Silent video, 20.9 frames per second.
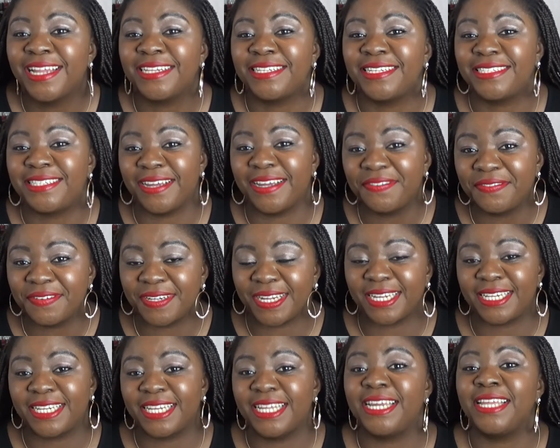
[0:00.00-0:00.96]

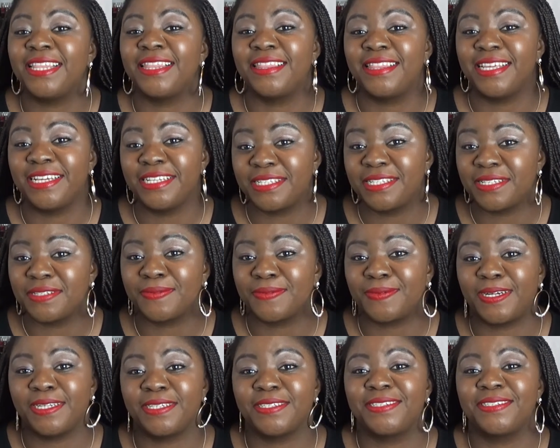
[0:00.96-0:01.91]
definitely this is
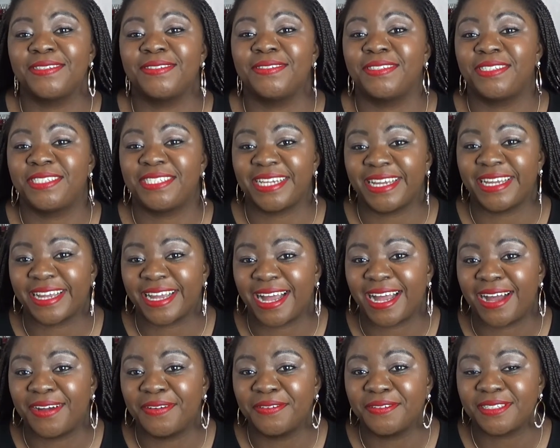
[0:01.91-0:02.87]
one to check
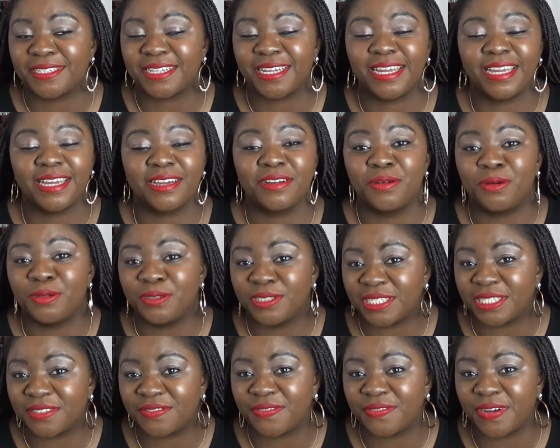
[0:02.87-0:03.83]
out. A
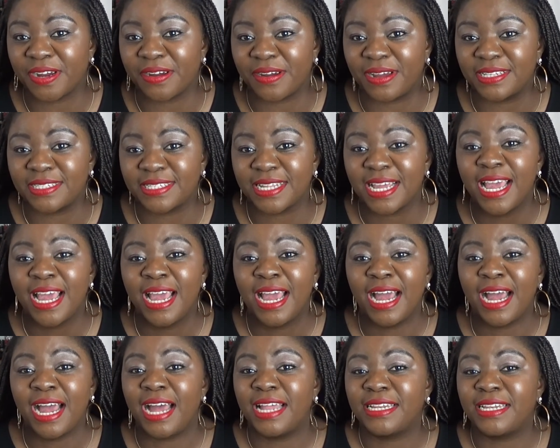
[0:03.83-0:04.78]
gorgeous fragrance.
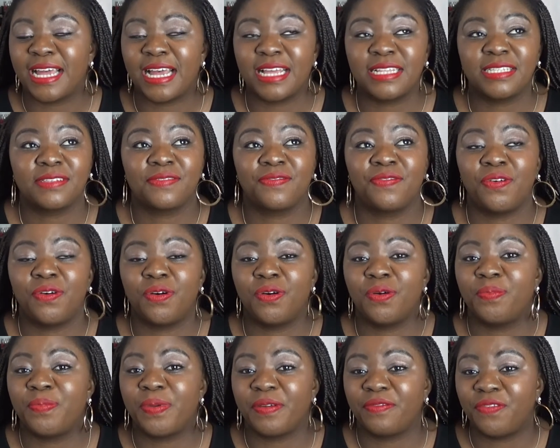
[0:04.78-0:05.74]
And as
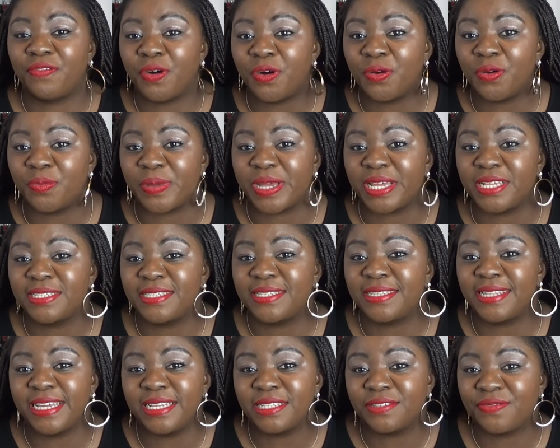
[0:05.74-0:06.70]
for performance,
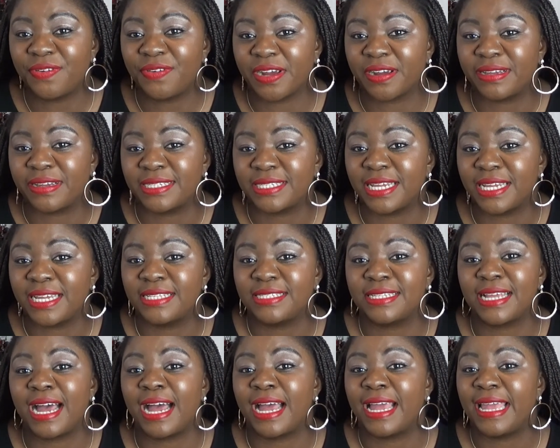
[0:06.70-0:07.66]
these fragrances
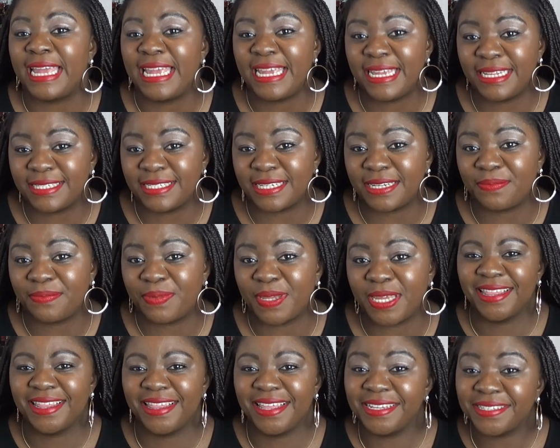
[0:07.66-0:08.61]
are
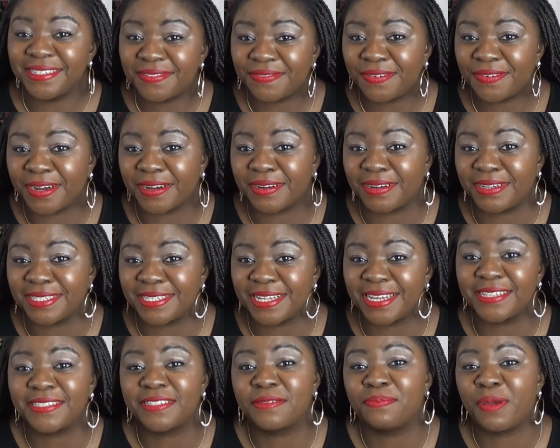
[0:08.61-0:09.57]
EDP. These
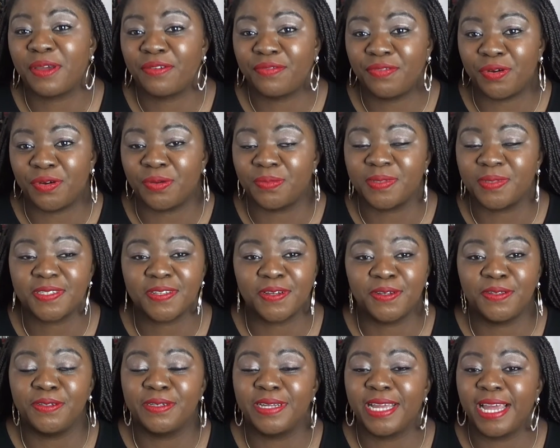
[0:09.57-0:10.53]
fragrances perform, so
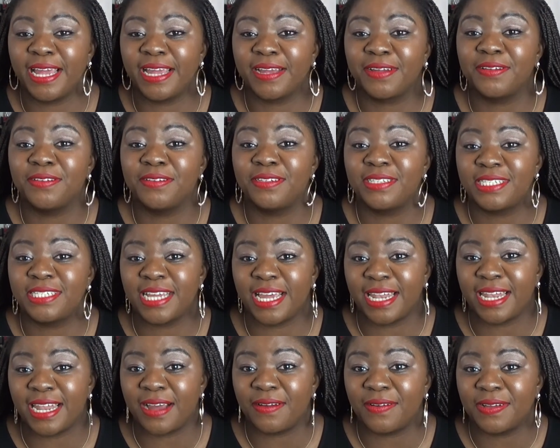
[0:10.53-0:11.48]
you get a good
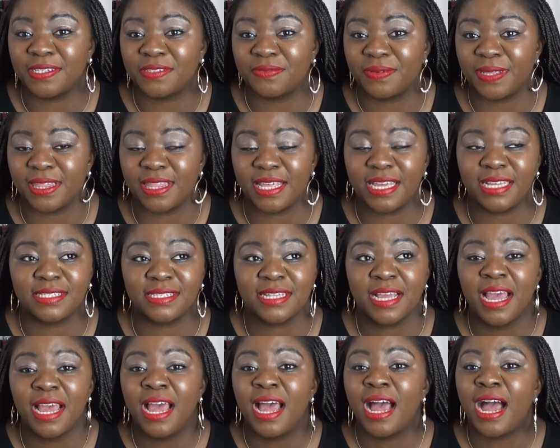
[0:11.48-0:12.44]
10 hours with this.
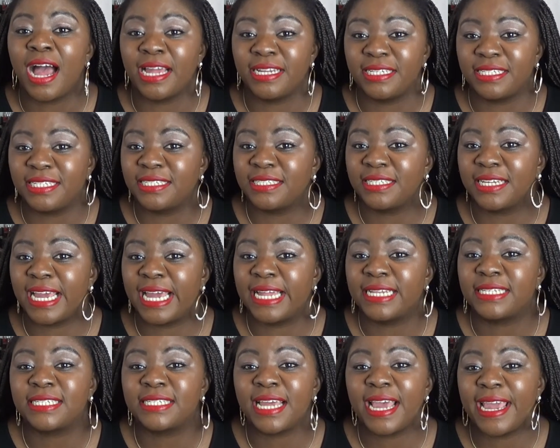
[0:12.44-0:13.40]
I did
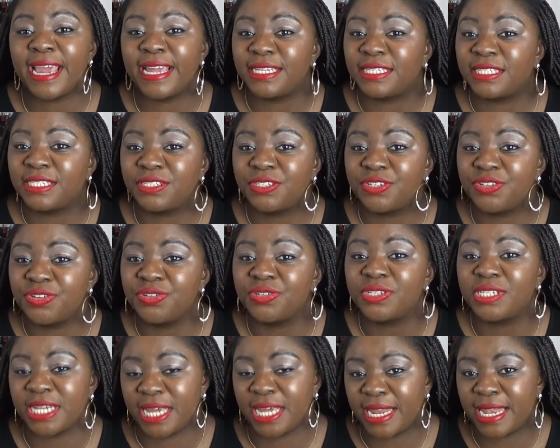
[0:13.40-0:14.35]
get 8 to
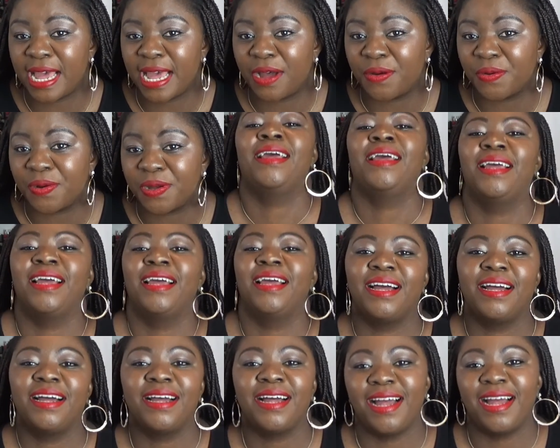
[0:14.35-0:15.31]
10 hours.
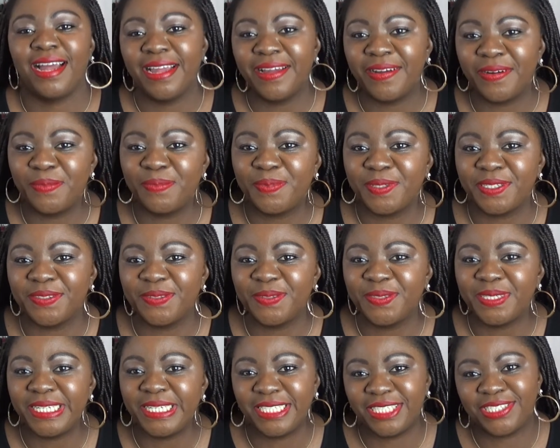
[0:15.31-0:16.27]
I hope you
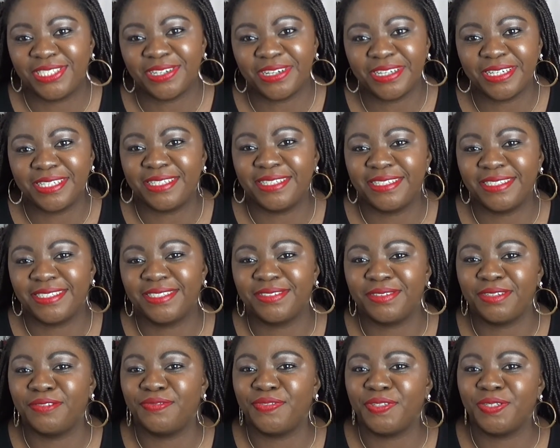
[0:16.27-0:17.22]
enjoyed this
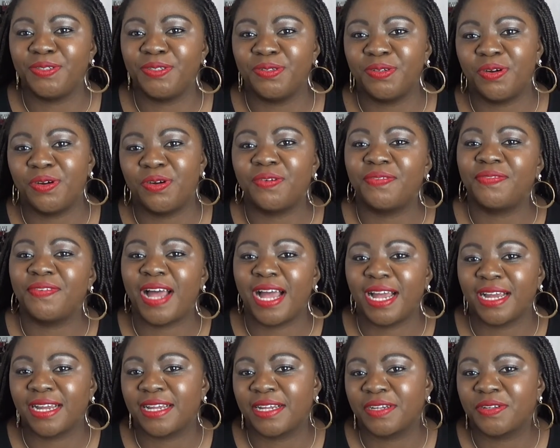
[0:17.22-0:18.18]
review of
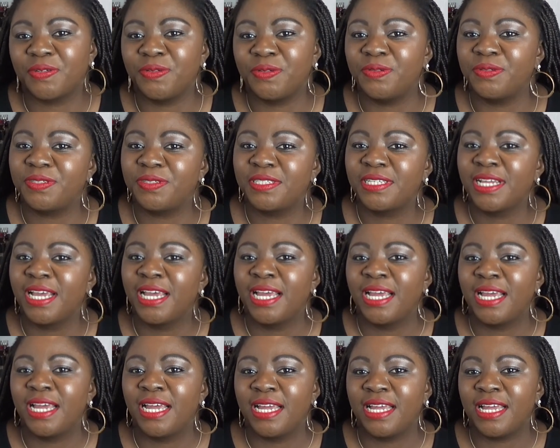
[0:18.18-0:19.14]
ANKAKUS,
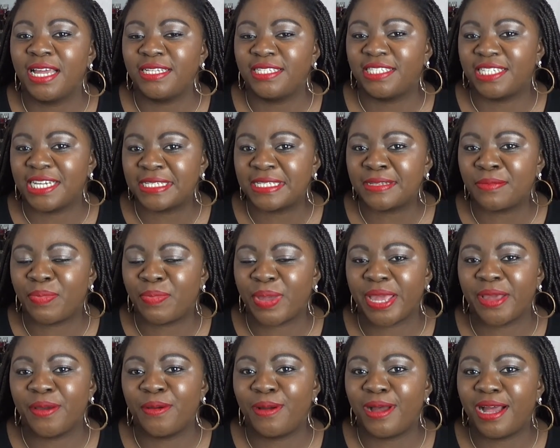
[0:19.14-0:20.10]

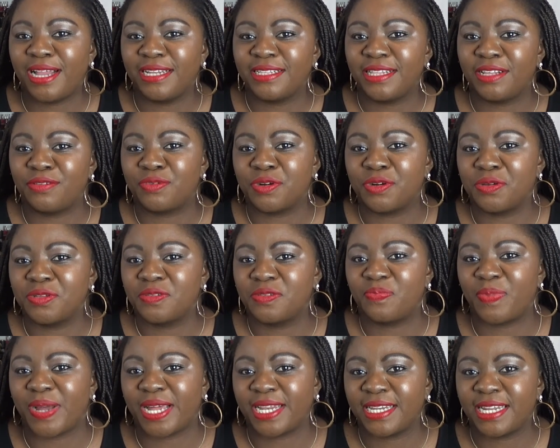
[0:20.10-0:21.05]
Jezebel and the Rose
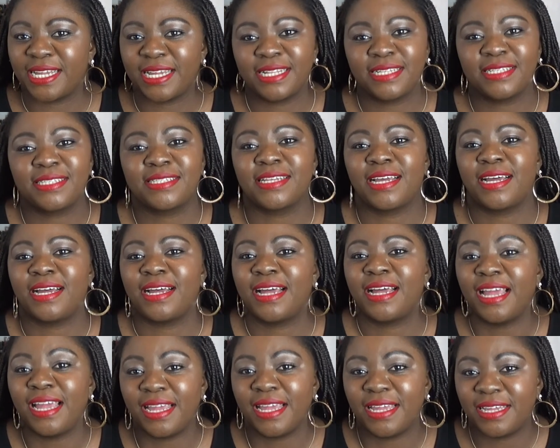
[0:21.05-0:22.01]
Bandit,
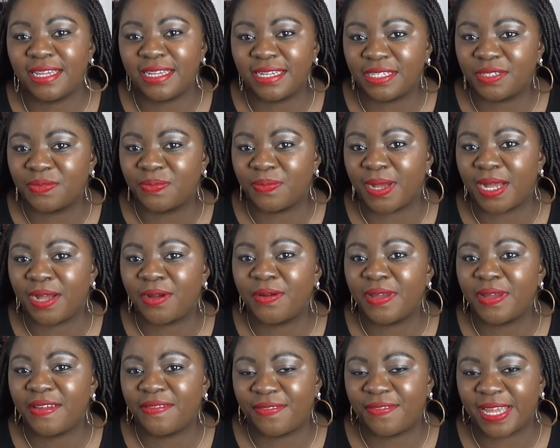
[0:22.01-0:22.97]

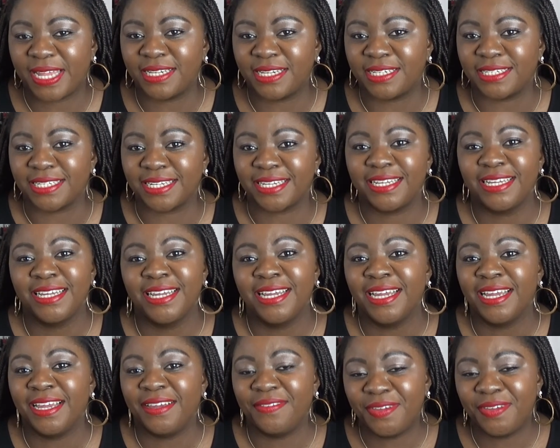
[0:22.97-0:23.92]
Ismail Efendi.
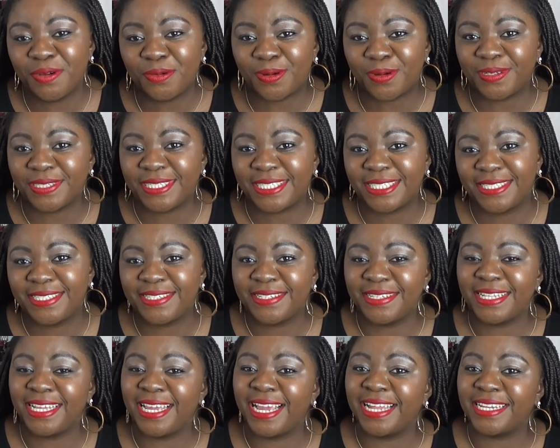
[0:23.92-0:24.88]
If you watched to
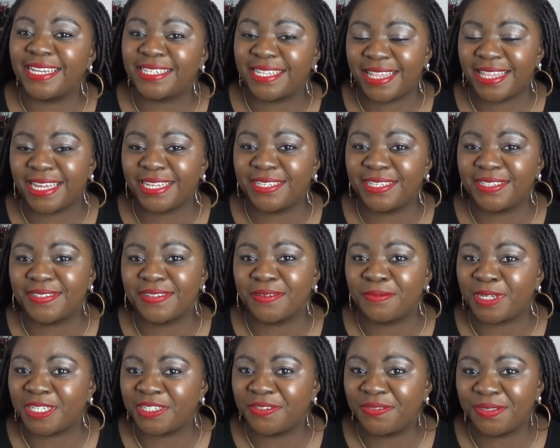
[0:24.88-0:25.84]
the end, thank you so
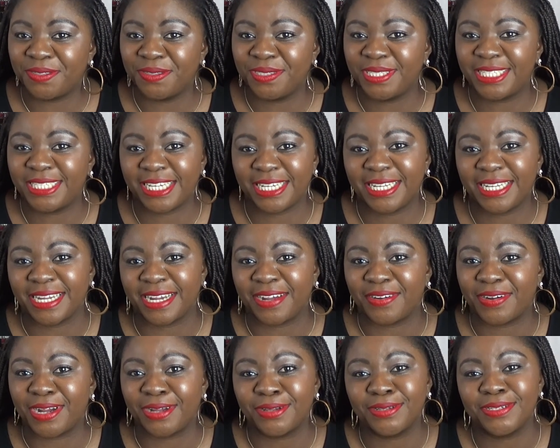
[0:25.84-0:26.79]
much for sticking
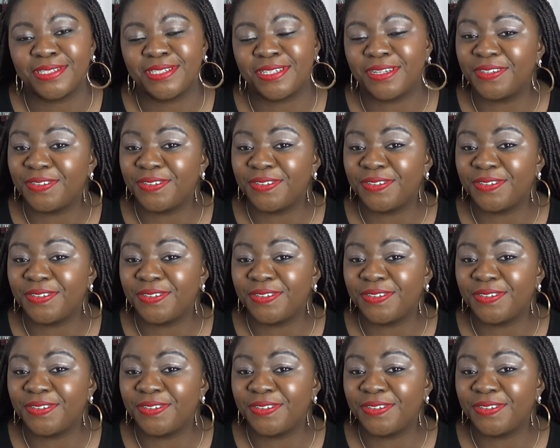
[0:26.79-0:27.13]
around. Don't